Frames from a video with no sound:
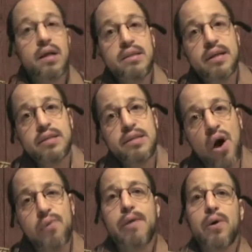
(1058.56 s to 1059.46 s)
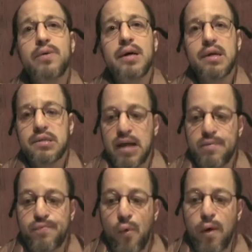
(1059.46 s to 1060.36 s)
Little Yomo
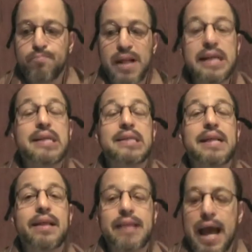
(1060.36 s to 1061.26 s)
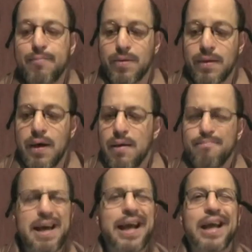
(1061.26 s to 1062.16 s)
set 4 places at the table,
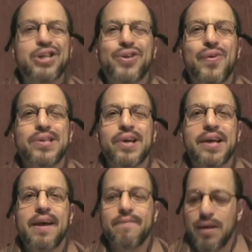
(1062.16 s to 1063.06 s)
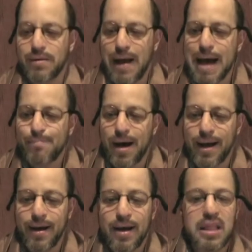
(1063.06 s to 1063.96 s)
making sure to give the
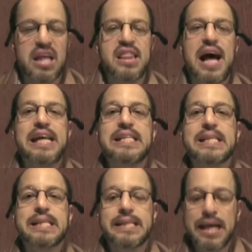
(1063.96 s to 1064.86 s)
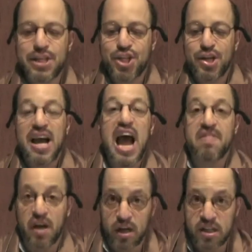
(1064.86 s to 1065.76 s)
rabbi the nicest dish
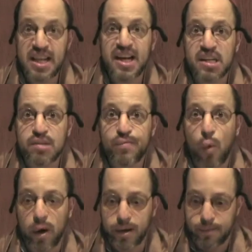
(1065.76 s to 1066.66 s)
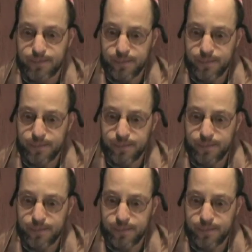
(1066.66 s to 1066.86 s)
and the cleanest fork.